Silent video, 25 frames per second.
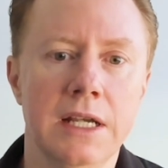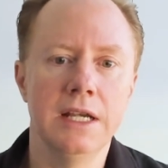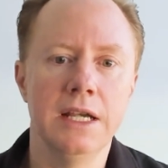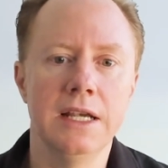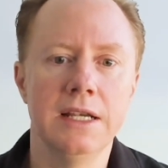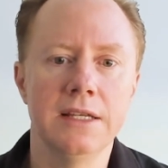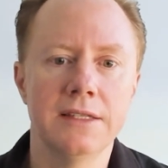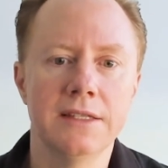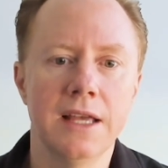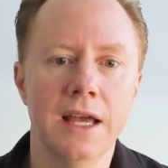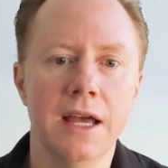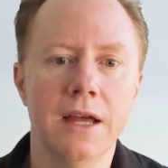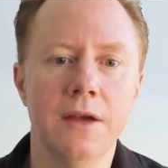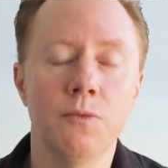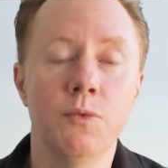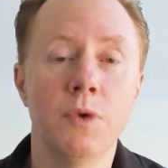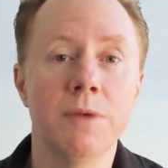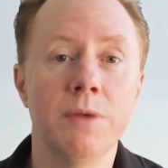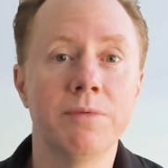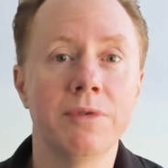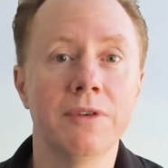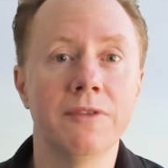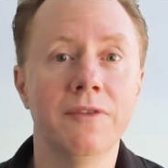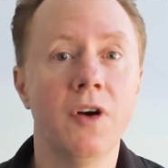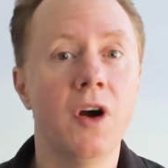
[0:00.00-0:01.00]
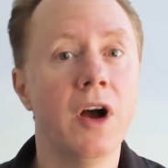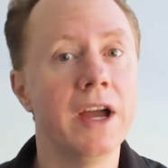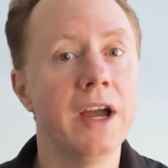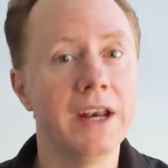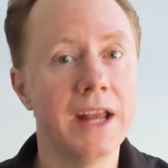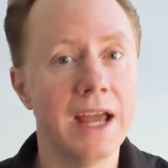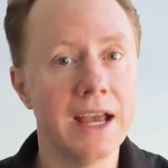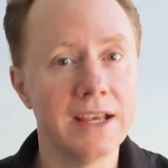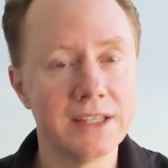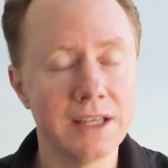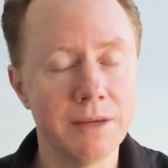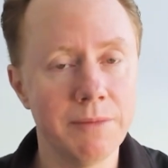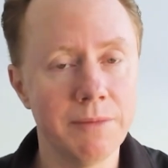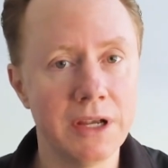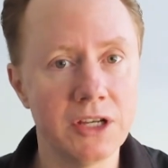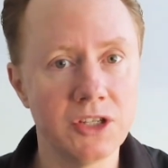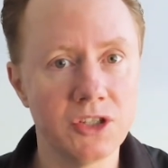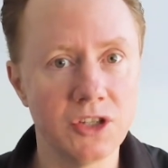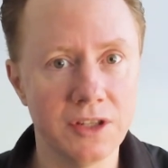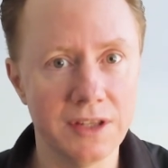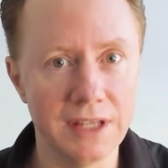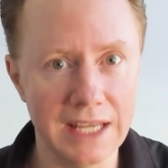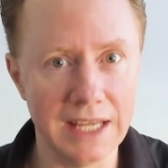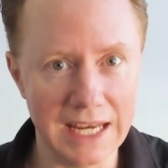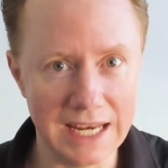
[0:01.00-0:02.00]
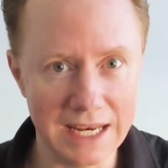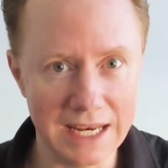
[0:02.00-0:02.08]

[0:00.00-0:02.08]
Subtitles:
is that we provide, as I mentioned, the